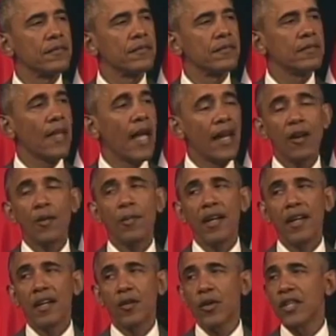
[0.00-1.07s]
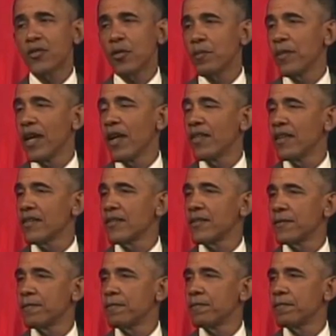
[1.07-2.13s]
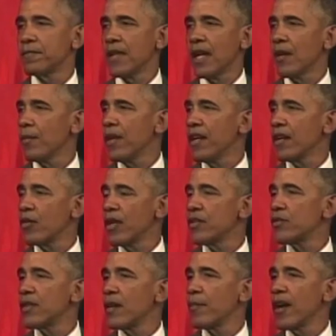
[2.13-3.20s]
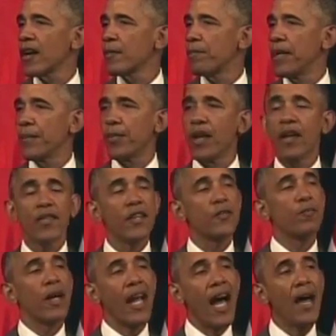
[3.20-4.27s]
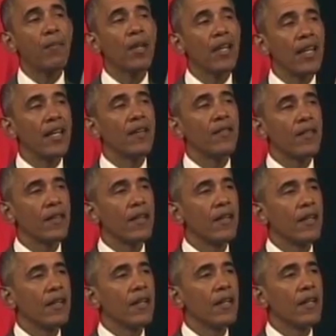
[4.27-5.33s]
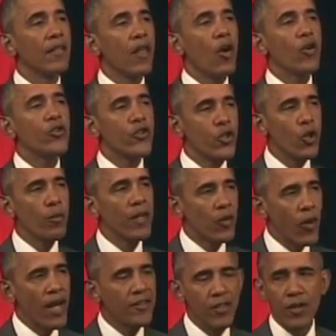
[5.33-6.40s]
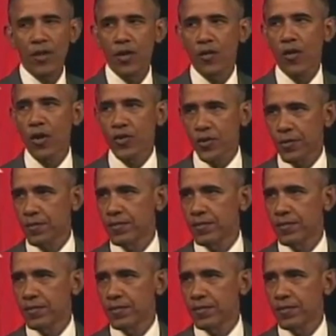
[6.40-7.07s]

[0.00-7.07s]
Not everybody agrees with me on this. Not everybody agrees with the American people on this, but I believe those human rights are universal.